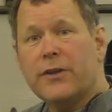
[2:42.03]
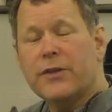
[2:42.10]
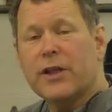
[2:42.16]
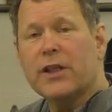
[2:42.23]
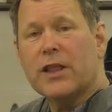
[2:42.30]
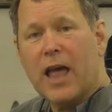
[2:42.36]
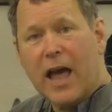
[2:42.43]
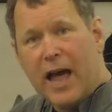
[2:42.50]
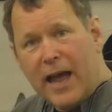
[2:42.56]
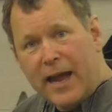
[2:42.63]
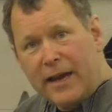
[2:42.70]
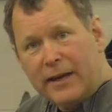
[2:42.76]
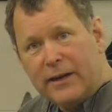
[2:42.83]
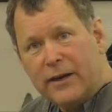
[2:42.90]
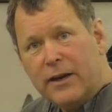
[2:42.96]
the
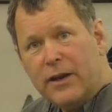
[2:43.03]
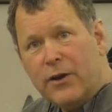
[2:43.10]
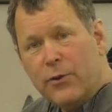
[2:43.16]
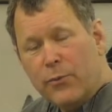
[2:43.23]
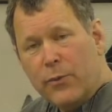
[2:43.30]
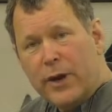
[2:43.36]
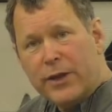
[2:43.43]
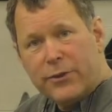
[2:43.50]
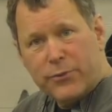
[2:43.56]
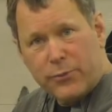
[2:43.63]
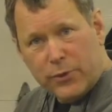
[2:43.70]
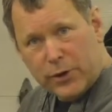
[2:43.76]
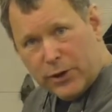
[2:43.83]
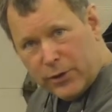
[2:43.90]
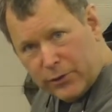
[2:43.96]
line width
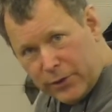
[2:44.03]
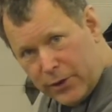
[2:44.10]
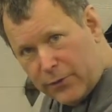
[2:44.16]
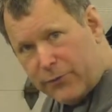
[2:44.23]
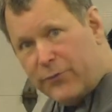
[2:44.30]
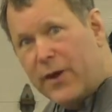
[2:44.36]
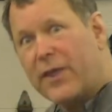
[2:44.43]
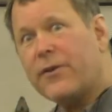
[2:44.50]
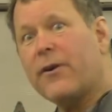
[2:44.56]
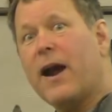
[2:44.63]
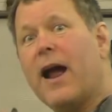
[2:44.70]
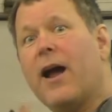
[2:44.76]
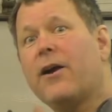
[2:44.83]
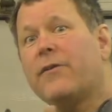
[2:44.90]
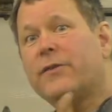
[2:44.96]
will, you know, feather out.